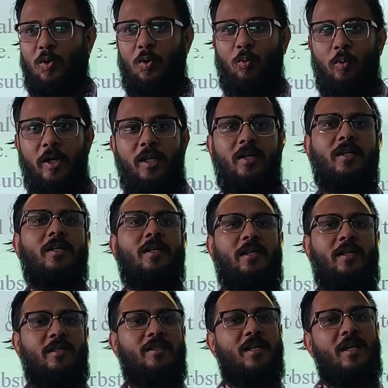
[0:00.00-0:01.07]
Wood
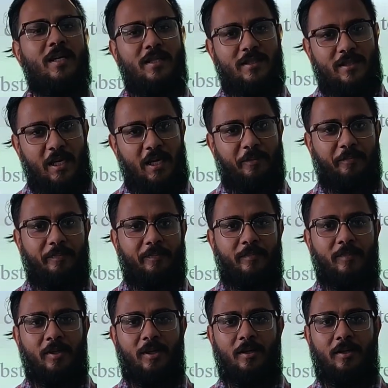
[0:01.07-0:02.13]
is same,
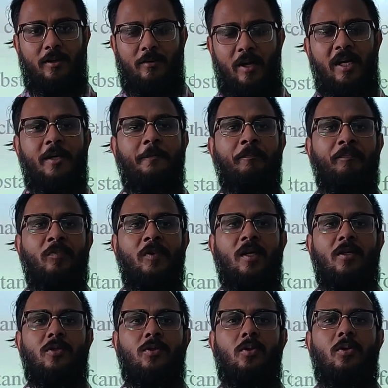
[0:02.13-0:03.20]
right?
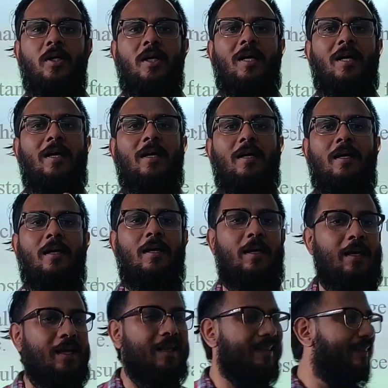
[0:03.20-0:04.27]
So
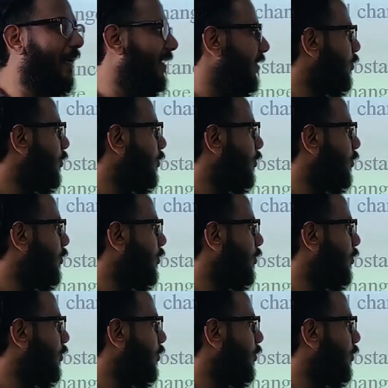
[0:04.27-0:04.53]
that